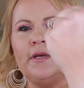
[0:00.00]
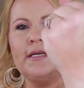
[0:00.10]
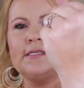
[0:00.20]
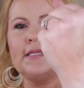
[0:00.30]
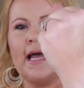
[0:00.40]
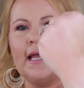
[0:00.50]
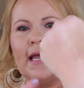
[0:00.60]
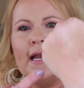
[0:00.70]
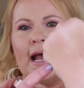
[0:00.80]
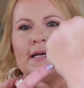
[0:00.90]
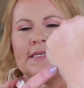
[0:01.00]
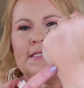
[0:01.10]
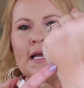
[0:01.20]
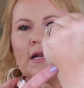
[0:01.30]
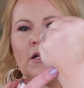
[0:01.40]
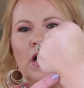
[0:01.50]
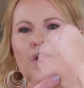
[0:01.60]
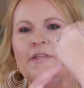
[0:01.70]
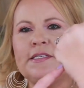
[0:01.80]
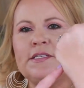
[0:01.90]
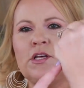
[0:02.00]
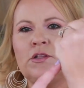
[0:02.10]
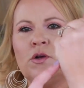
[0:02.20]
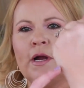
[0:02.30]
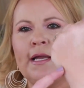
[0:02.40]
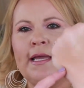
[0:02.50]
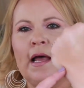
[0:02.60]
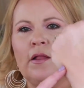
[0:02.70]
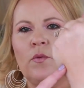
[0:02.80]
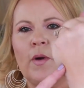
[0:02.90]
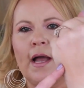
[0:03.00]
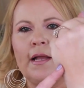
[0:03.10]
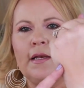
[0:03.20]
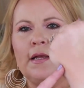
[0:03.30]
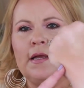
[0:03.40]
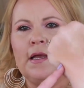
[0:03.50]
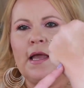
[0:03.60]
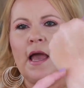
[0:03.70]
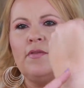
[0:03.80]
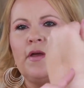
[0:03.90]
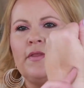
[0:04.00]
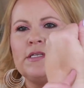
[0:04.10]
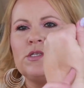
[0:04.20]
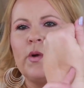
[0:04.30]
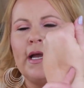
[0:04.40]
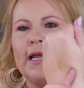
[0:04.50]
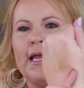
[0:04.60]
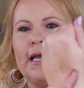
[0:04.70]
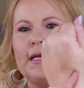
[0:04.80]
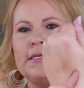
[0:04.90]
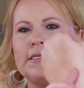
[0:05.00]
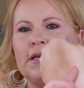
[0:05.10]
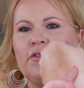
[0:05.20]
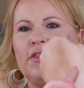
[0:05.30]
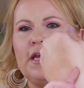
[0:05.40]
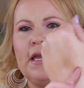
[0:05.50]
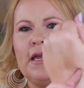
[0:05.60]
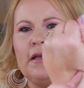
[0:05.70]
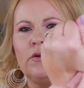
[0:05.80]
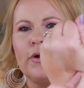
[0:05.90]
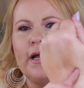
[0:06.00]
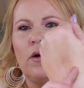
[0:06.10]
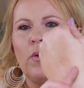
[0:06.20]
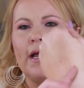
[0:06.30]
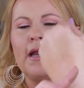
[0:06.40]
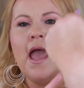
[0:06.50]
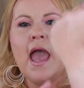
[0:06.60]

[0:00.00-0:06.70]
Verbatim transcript: is like, it has a ton of glow. This is the Laura Geller one, and then this one is the L'Oreal one.